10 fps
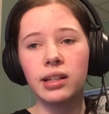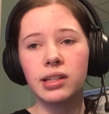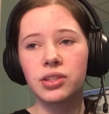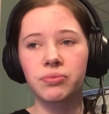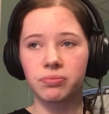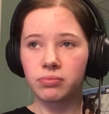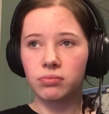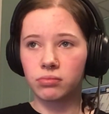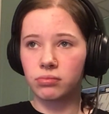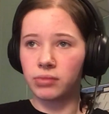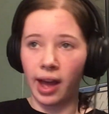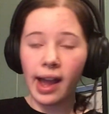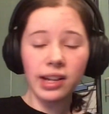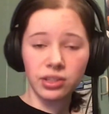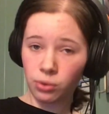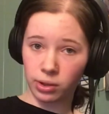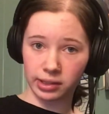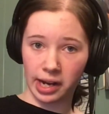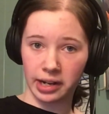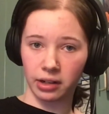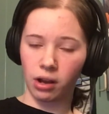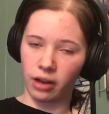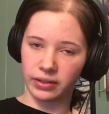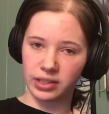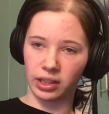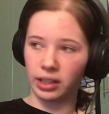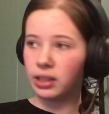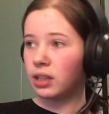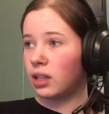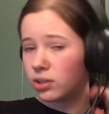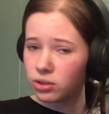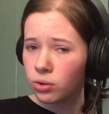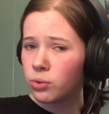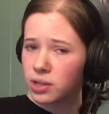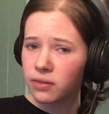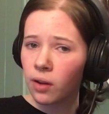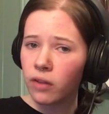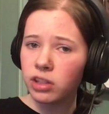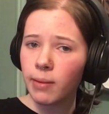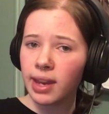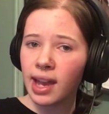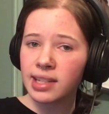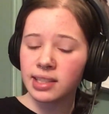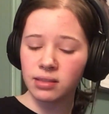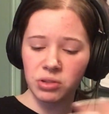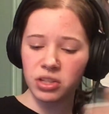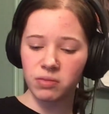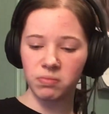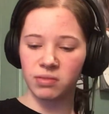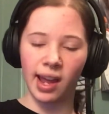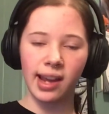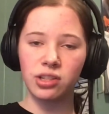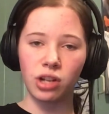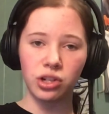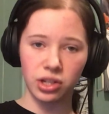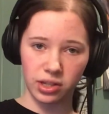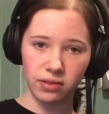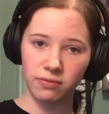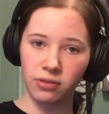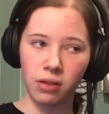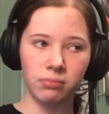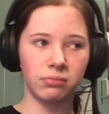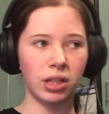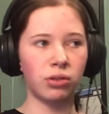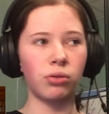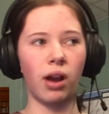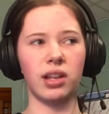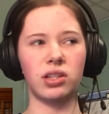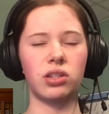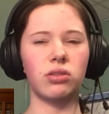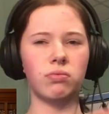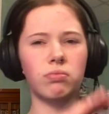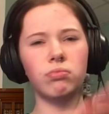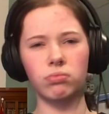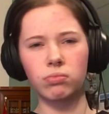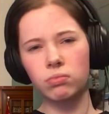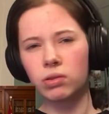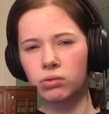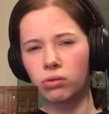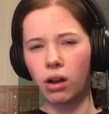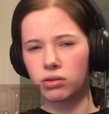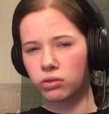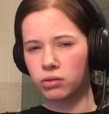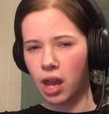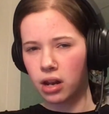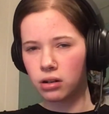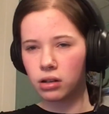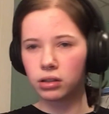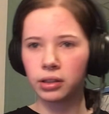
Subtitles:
is the highest court in Canada, obviously. Who is involved, you may ask? Just 9 judges from across Canada,